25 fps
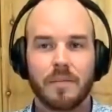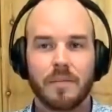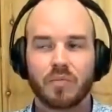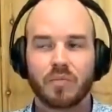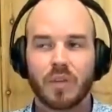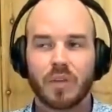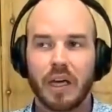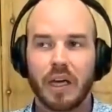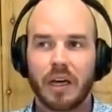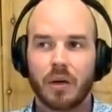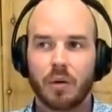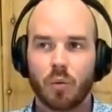
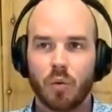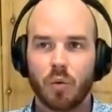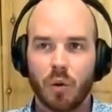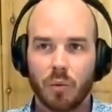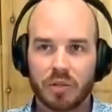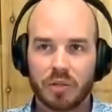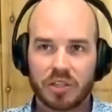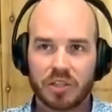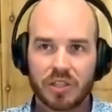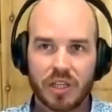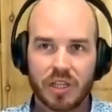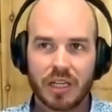And what
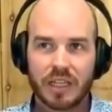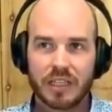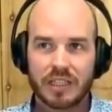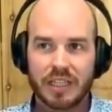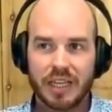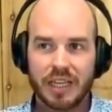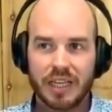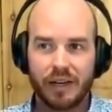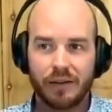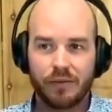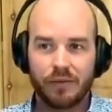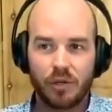we're seeing is
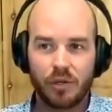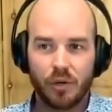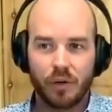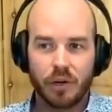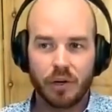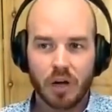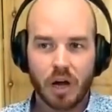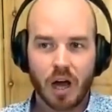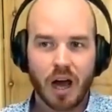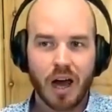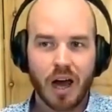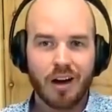that if you're
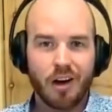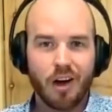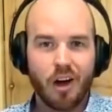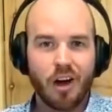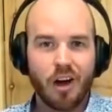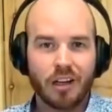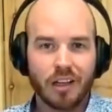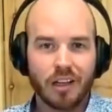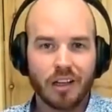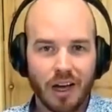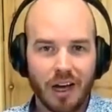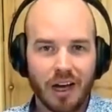not
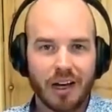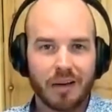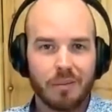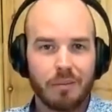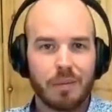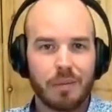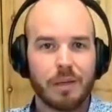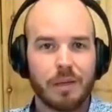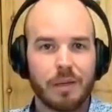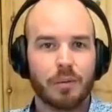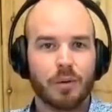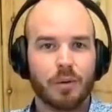online,
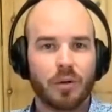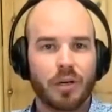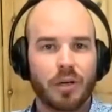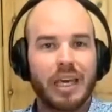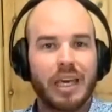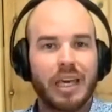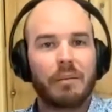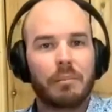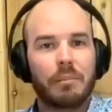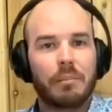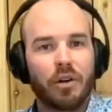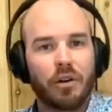people
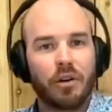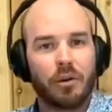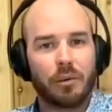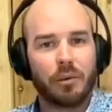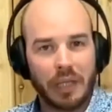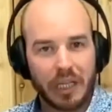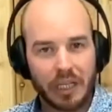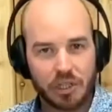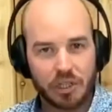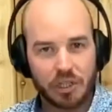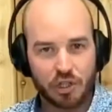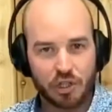can't build a
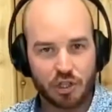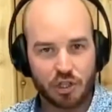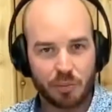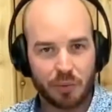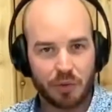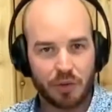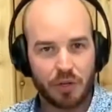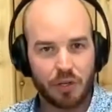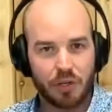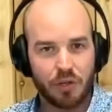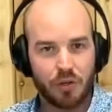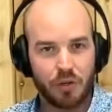relationship
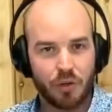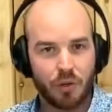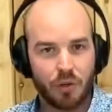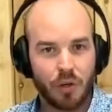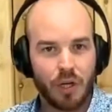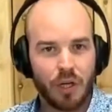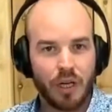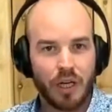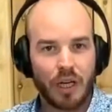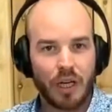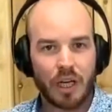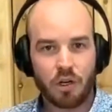with you,
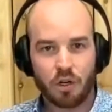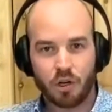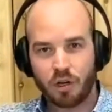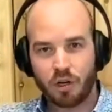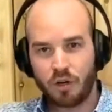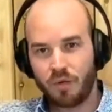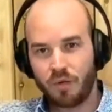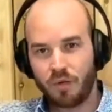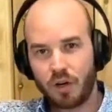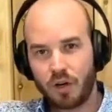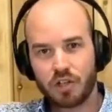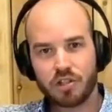and your
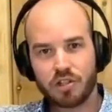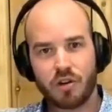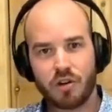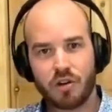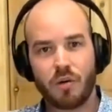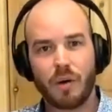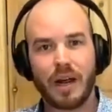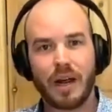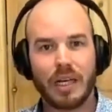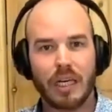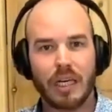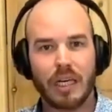conversion
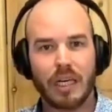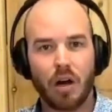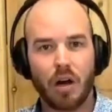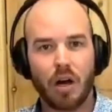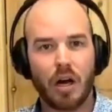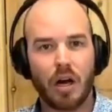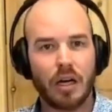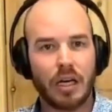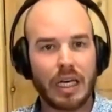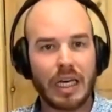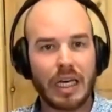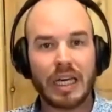rate
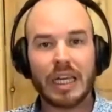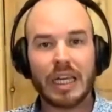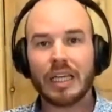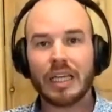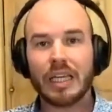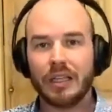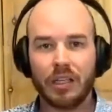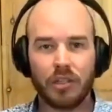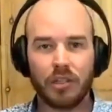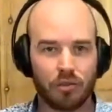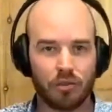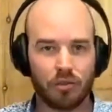on any
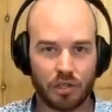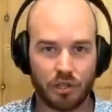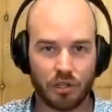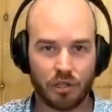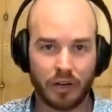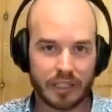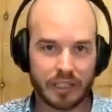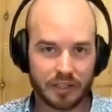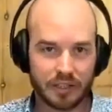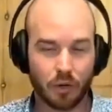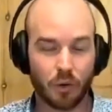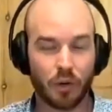lead you
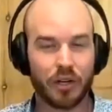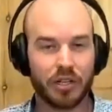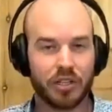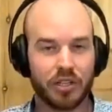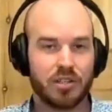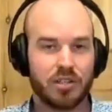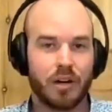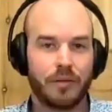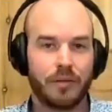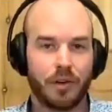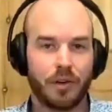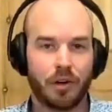generate is going to
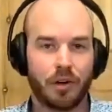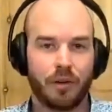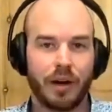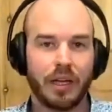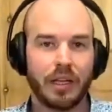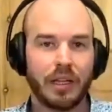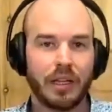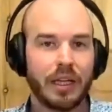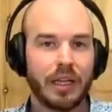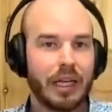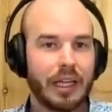suffer greatly